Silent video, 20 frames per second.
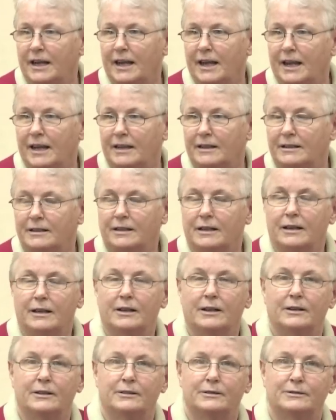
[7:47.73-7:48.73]
and
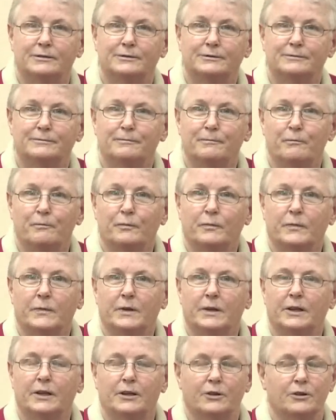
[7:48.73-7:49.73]

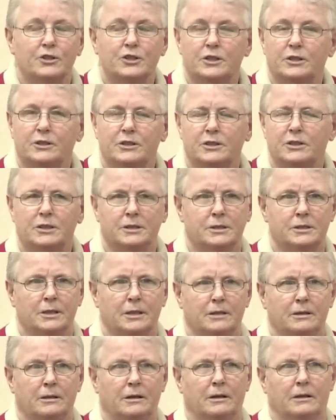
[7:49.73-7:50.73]
you know, she
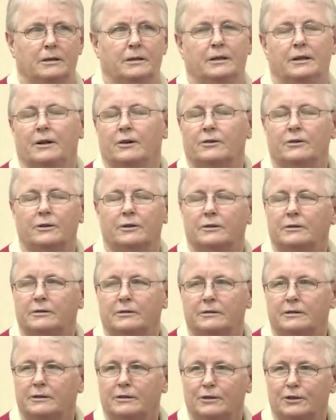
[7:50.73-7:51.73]
said, you know,
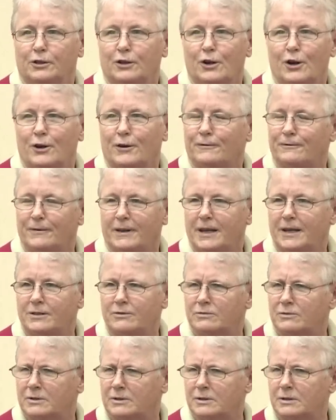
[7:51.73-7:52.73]
the look on her
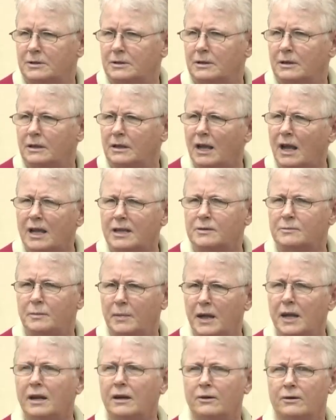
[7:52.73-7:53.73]
face was, yeah,
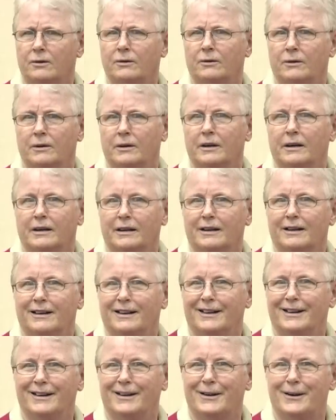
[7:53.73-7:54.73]
better,
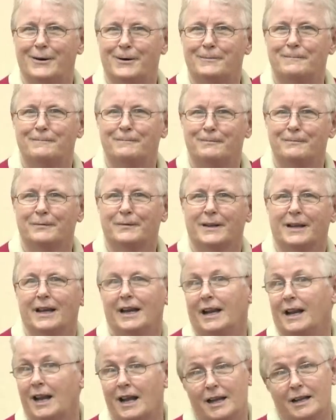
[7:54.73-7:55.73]
you know.
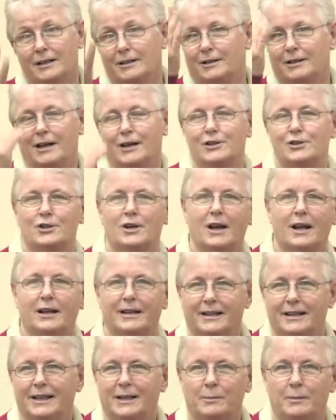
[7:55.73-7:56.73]
And I shot
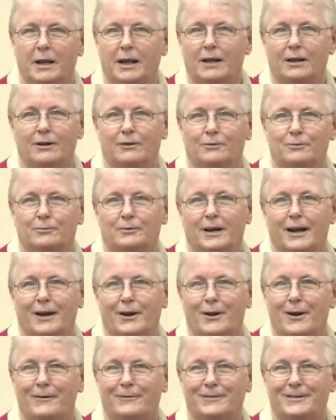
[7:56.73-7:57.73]
an email
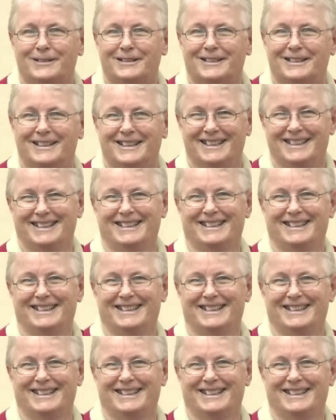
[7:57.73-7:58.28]
right off to